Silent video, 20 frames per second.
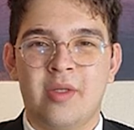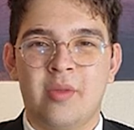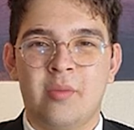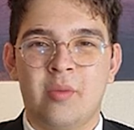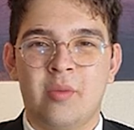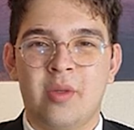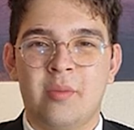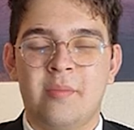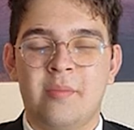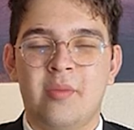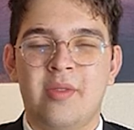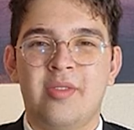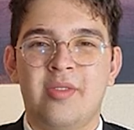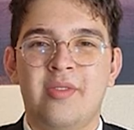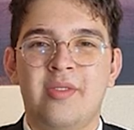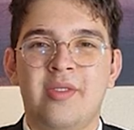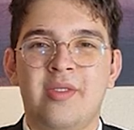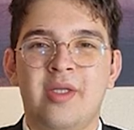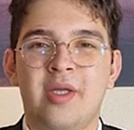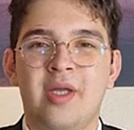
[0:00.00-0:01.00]
railway
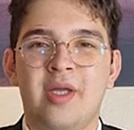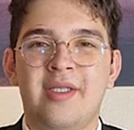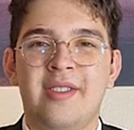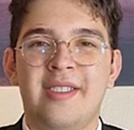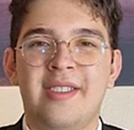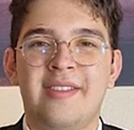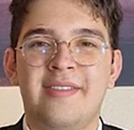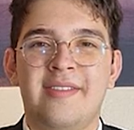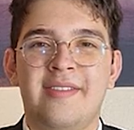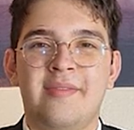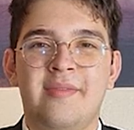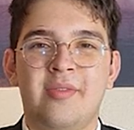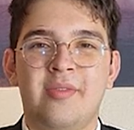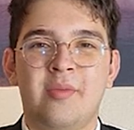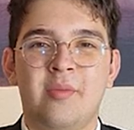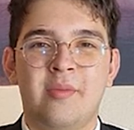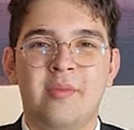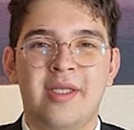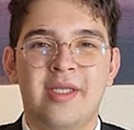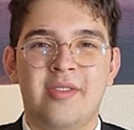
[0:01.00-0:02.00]
bridge connecting the
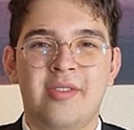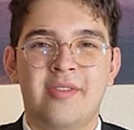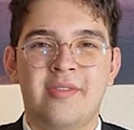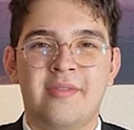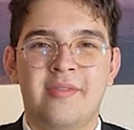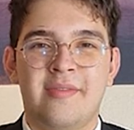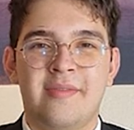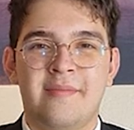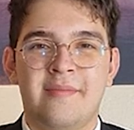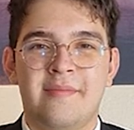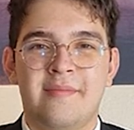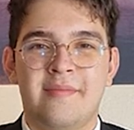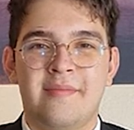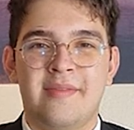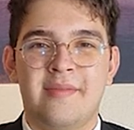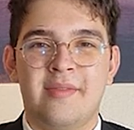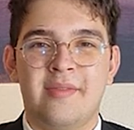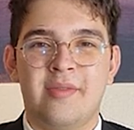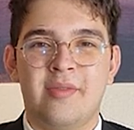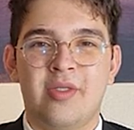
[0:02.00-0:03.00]
two nations.
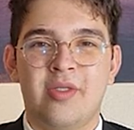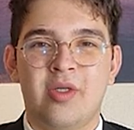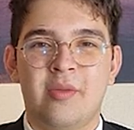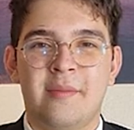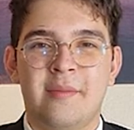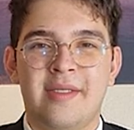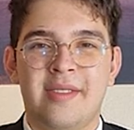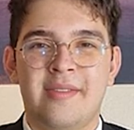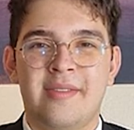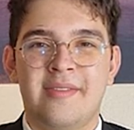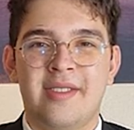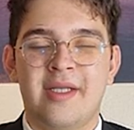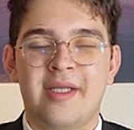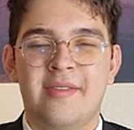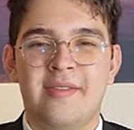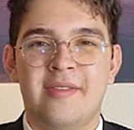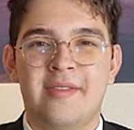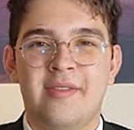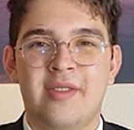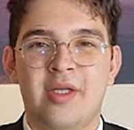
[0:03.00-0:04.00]

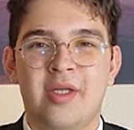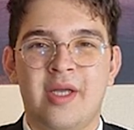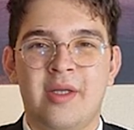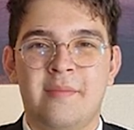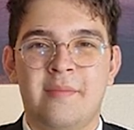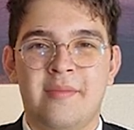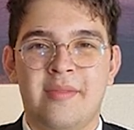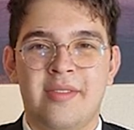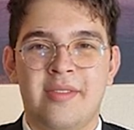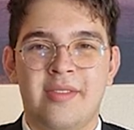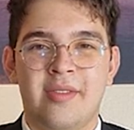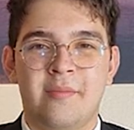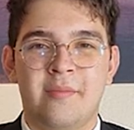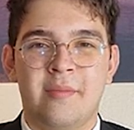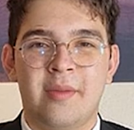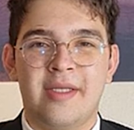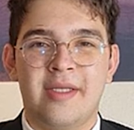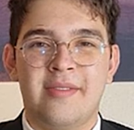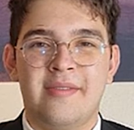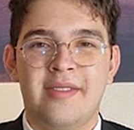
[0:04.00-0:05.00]
Turkmenistan, committed to
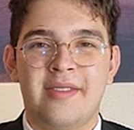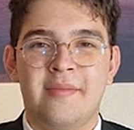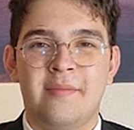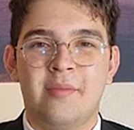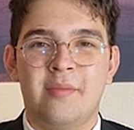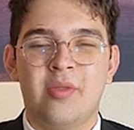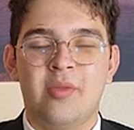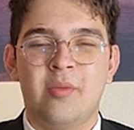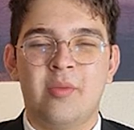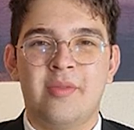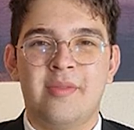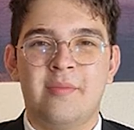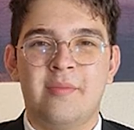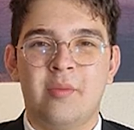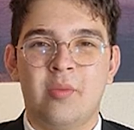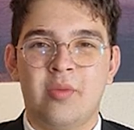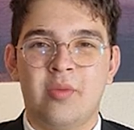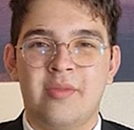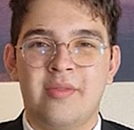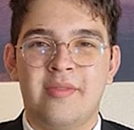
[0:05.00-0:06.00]
peace and mutual
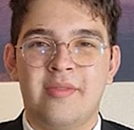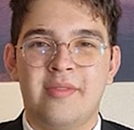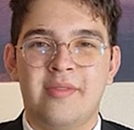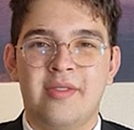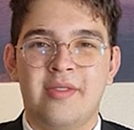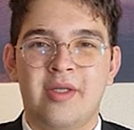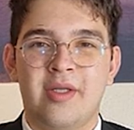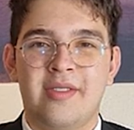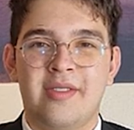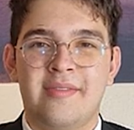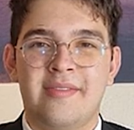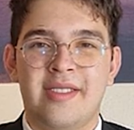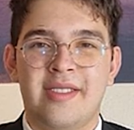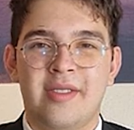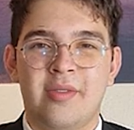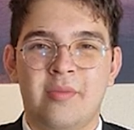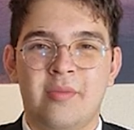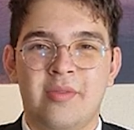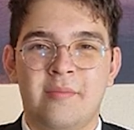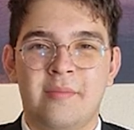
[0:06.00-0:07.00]
support,
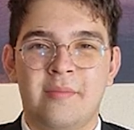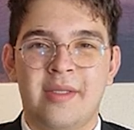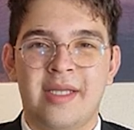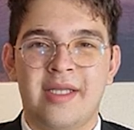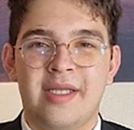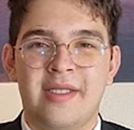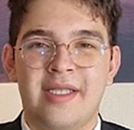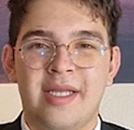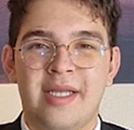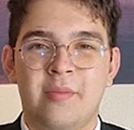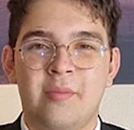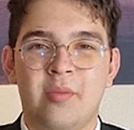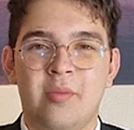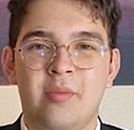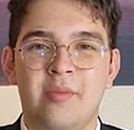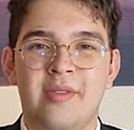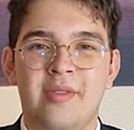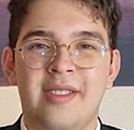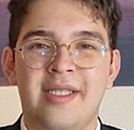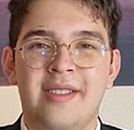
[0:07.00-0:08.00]
continues to play a key
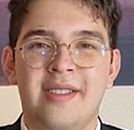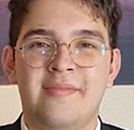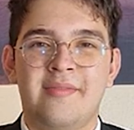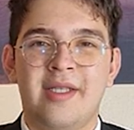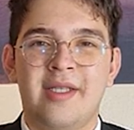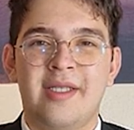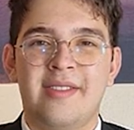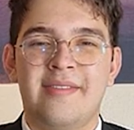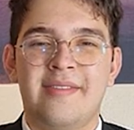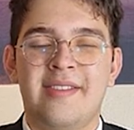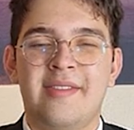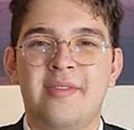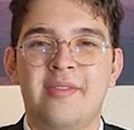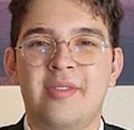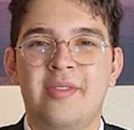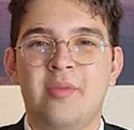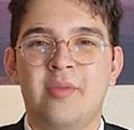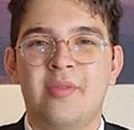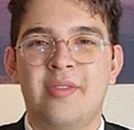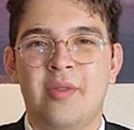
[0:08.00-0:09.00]
role in Afghanistan's
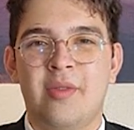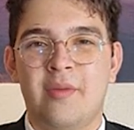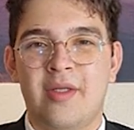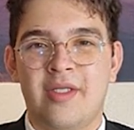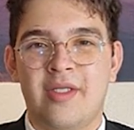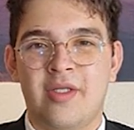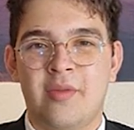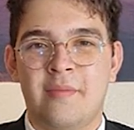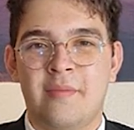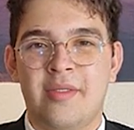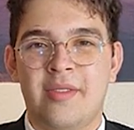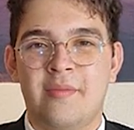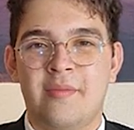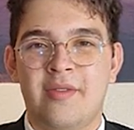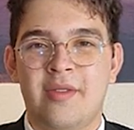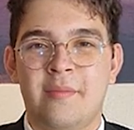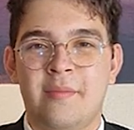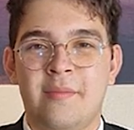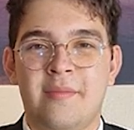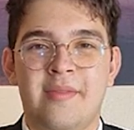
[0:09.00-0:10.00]
socio-economic
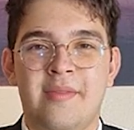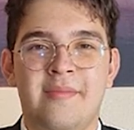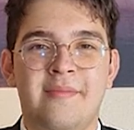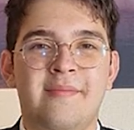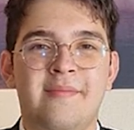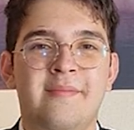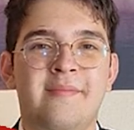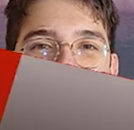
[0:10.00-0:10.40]
development.